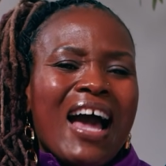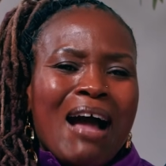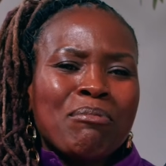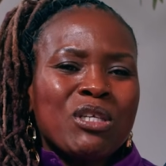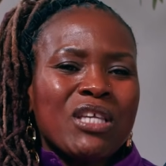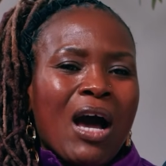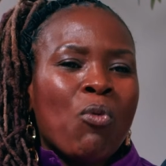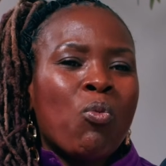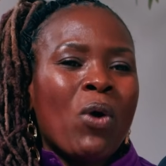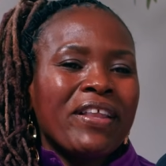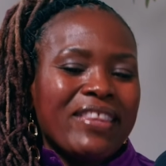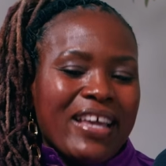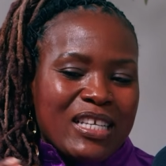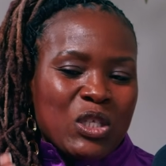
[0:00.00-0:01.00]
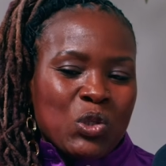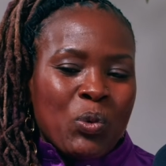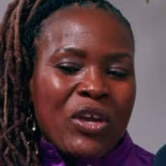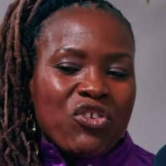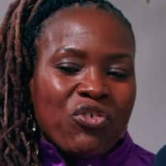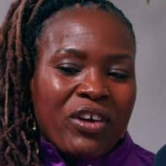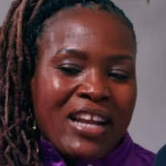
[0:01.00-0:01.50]
I want that
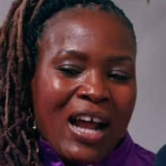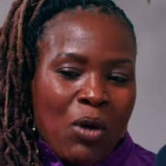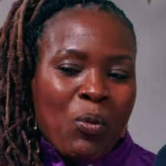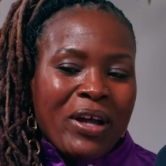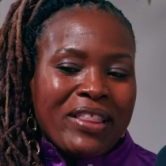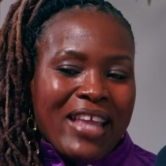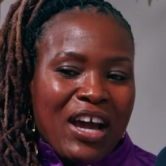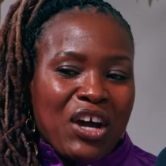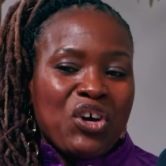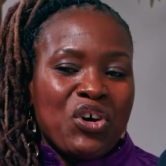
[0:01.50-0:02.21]
sweet treat. I want that